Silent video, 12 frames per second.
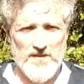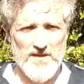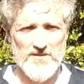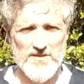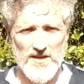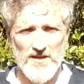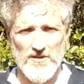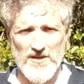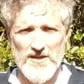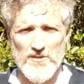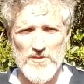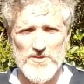So
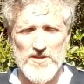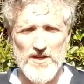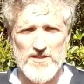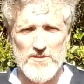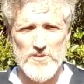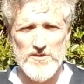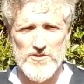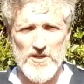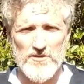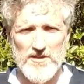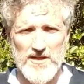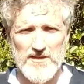we started with
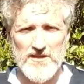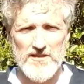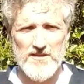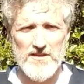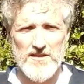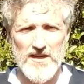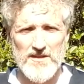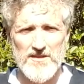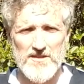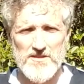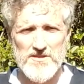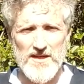Shodan, Nidan,
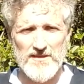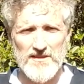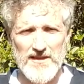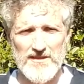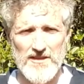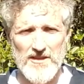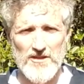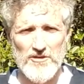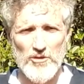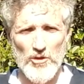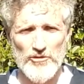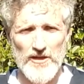Sandan,
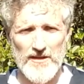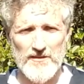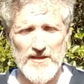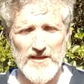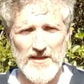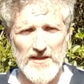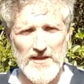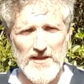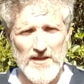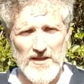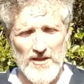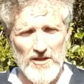Yondan,
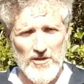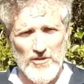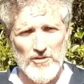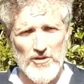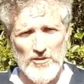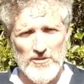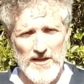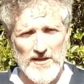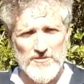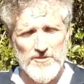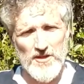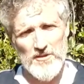
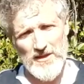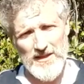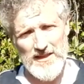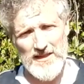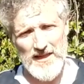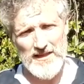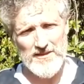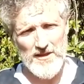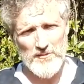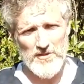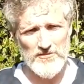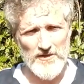Godan. So Heian
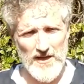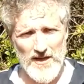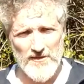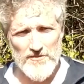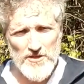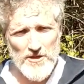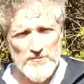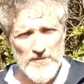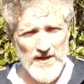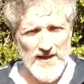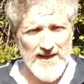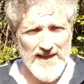number 5. So
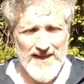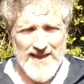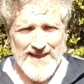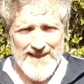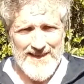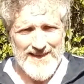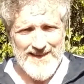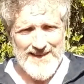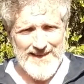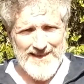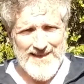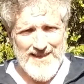
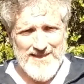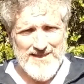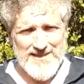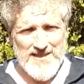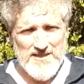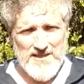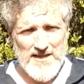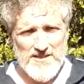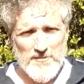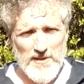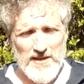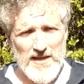this kata
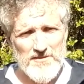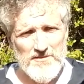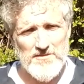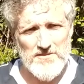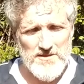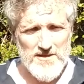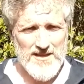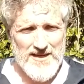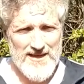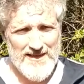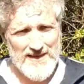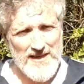begins
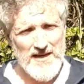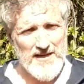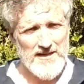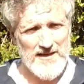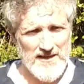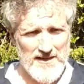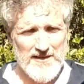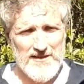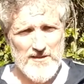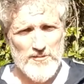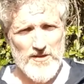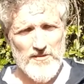like
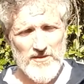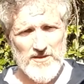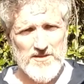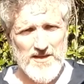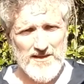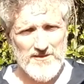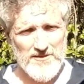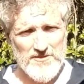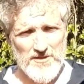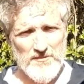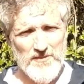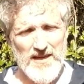the previous
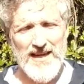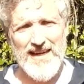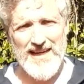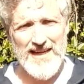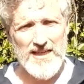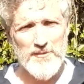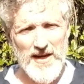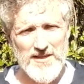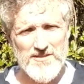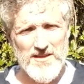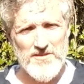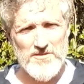katas in a back
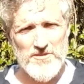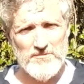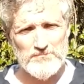stance.